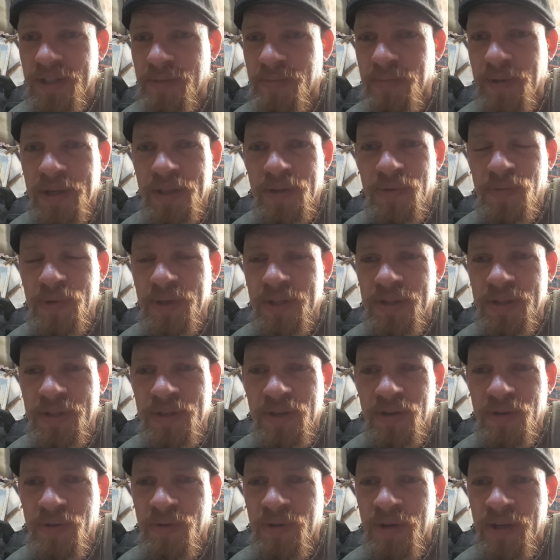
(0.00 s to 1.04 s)
by the
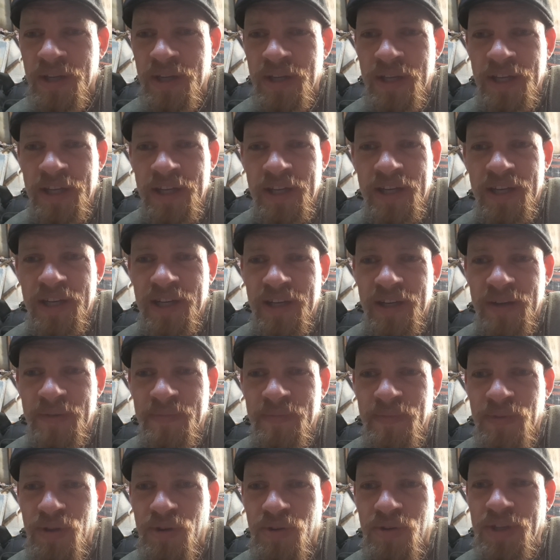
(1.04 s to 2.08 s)
window,
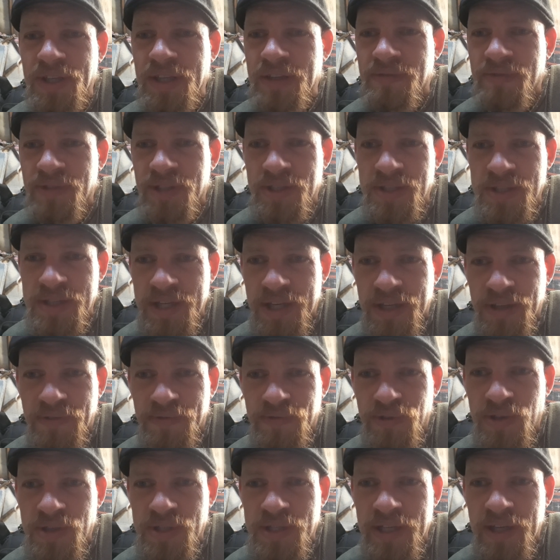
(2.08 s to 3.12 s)
or even inside of
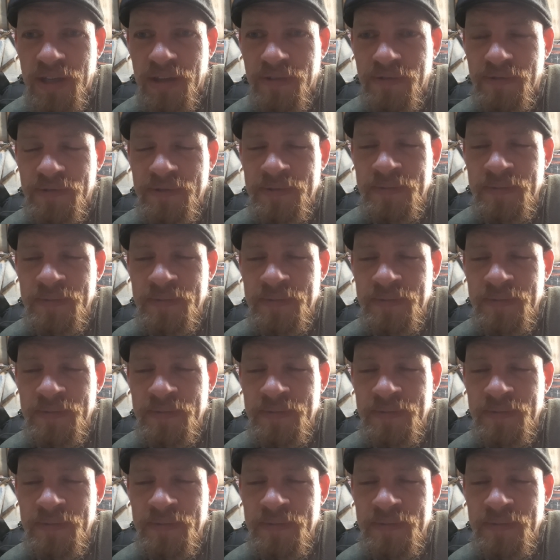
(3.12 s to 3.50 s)
yourself.